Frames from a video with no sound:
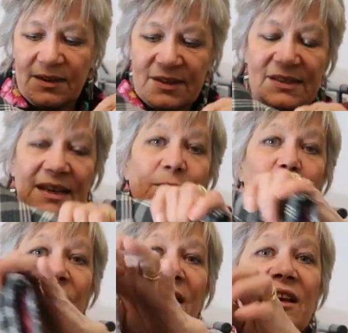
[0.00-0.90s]
And the same
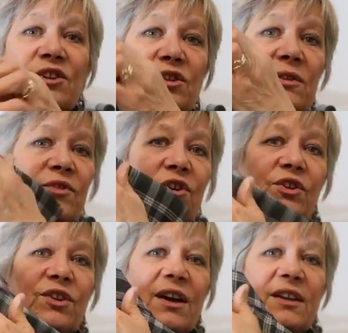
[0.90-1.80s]
with that. I should have
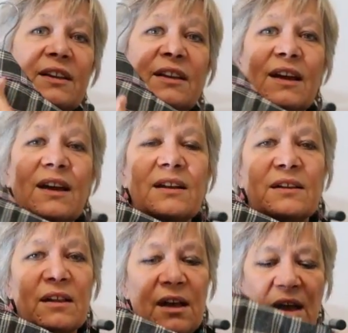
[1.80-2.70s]
cut that at an
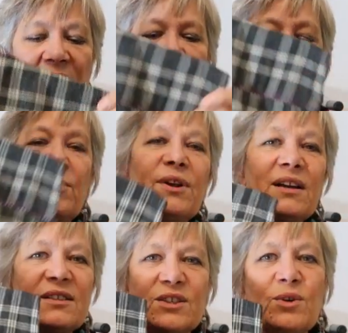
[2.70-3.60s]
angle. But
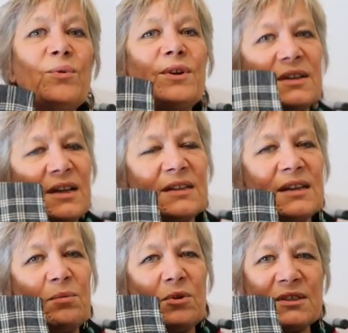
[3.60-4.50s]
I'd sewn it,
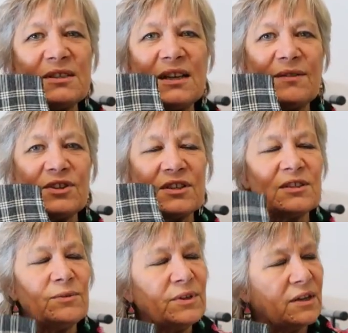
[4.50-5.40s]
it wasn't until after I'd
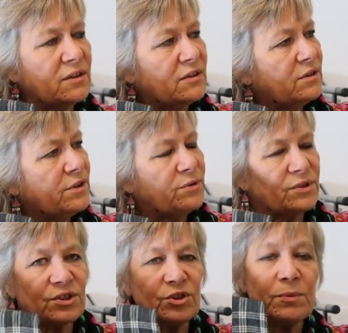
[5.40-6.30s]
sewn it, I thought, oh, you
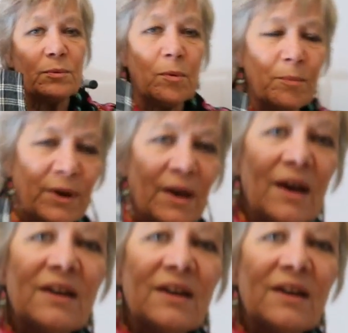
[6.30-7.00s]
stupid woman.